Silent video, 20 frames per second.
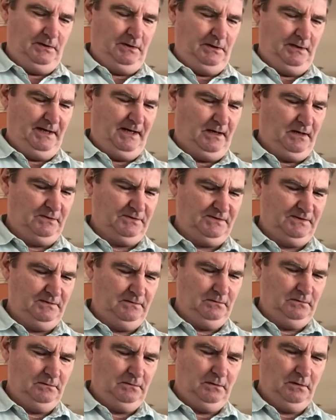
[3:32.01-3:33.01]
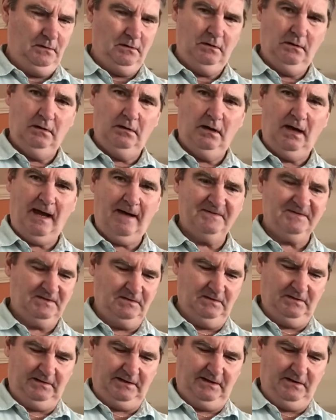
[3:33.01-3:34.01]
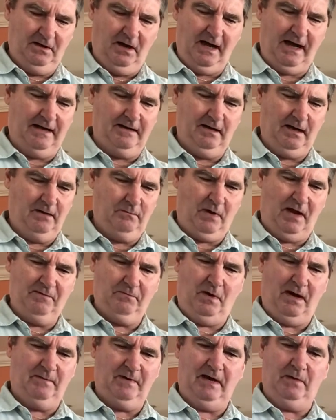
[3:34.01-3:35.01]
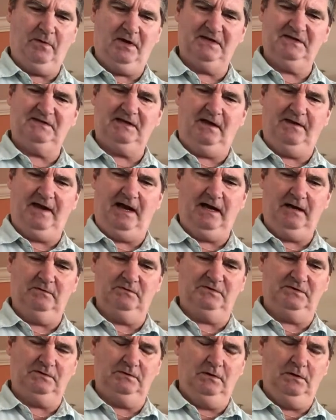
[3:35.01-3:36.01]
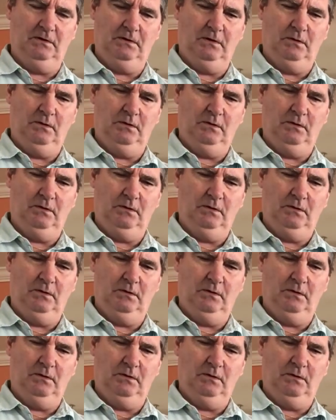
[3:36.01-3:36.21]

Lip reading: He goes, absolutely not. Why would I want to sell the house?